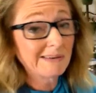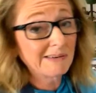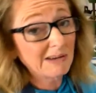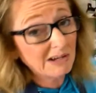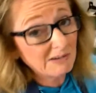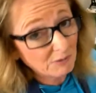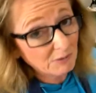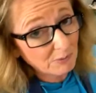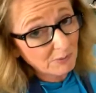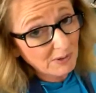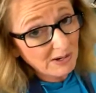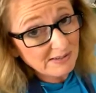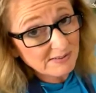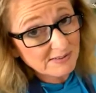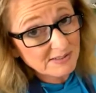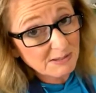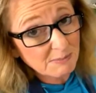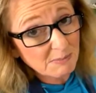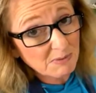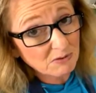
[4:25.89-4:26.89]
I've
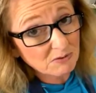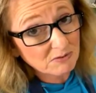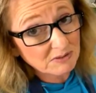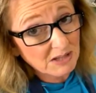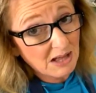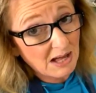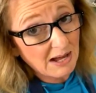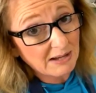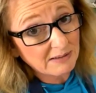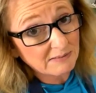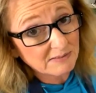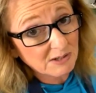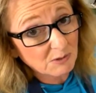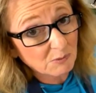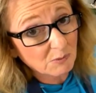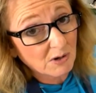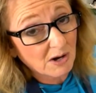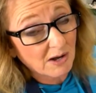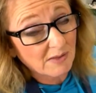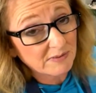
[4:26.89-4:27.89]
erased some of those lines
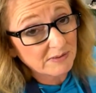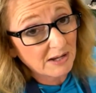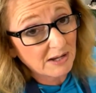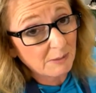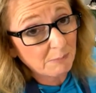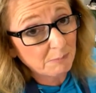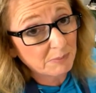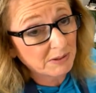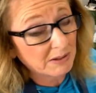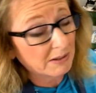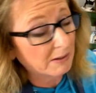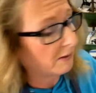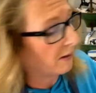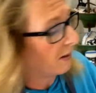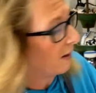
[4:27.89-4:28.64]
that were on the template,